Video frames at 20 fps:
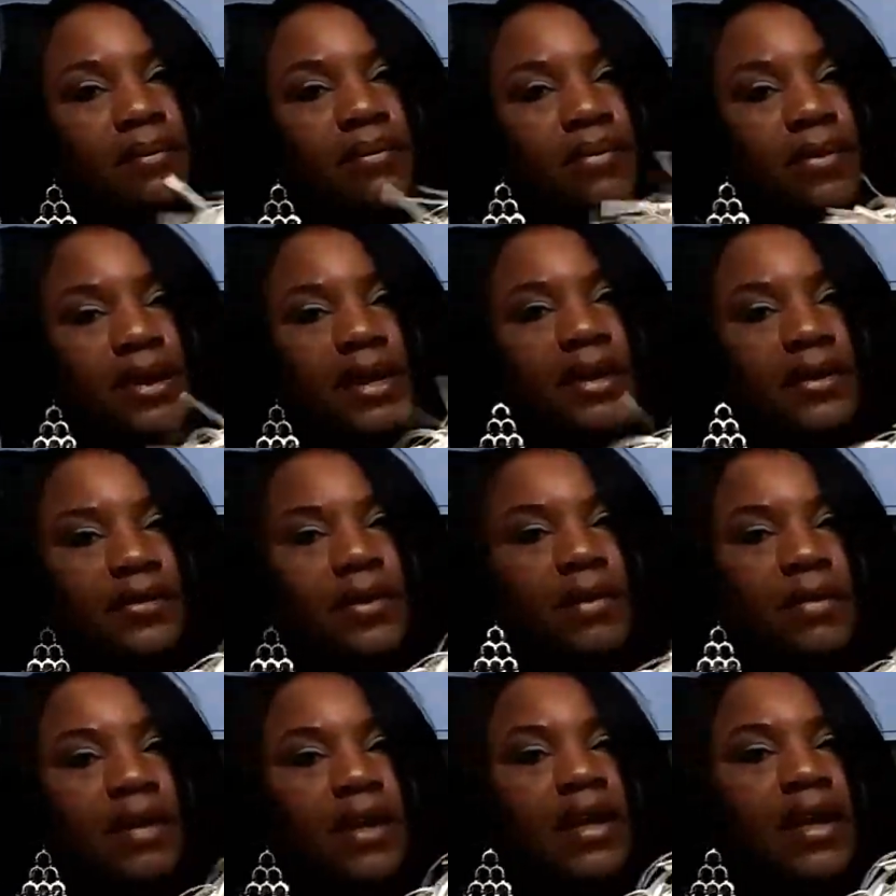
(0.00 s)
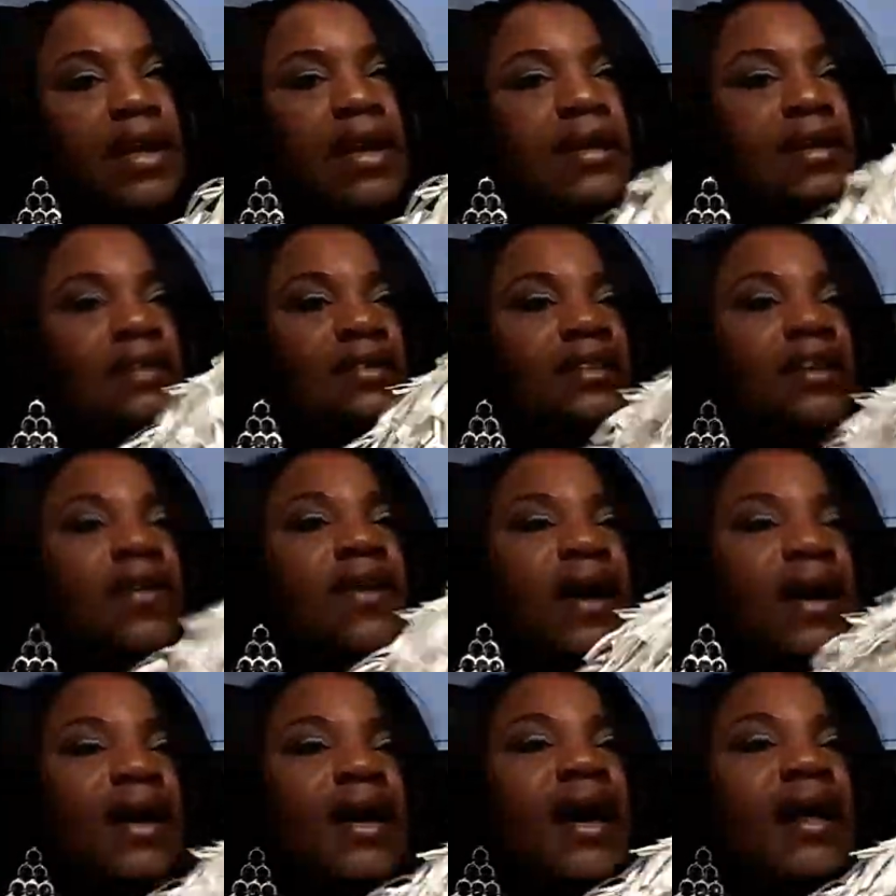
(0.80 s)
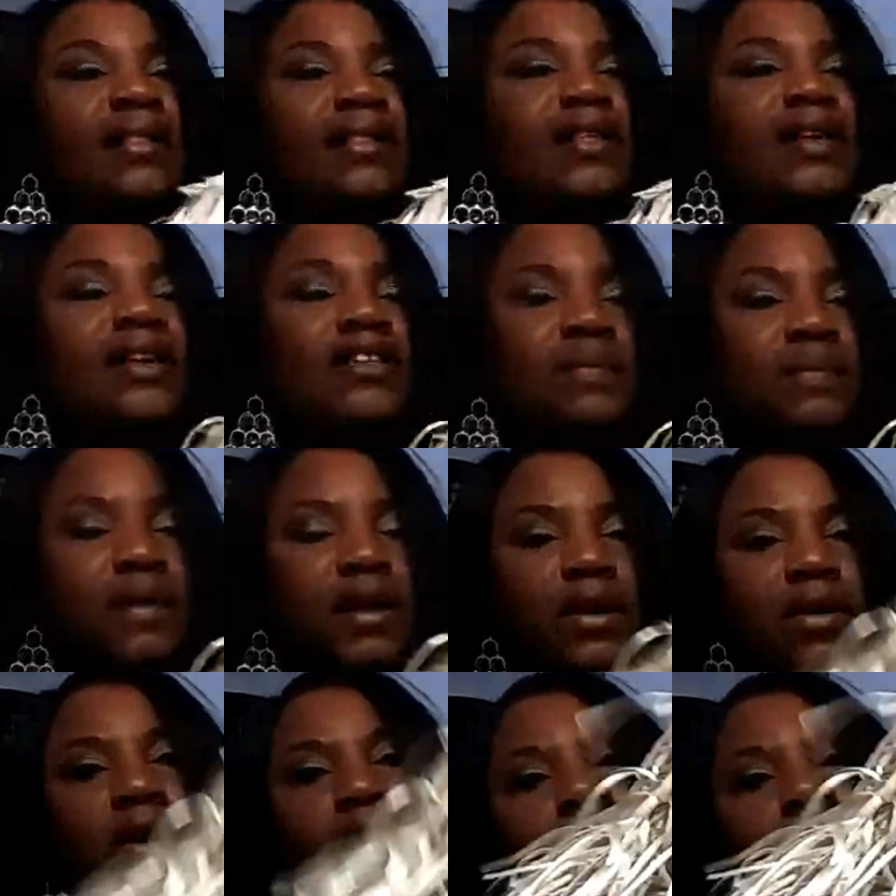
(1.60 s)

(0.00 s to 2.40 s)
pretty creamy. So I got this pillow.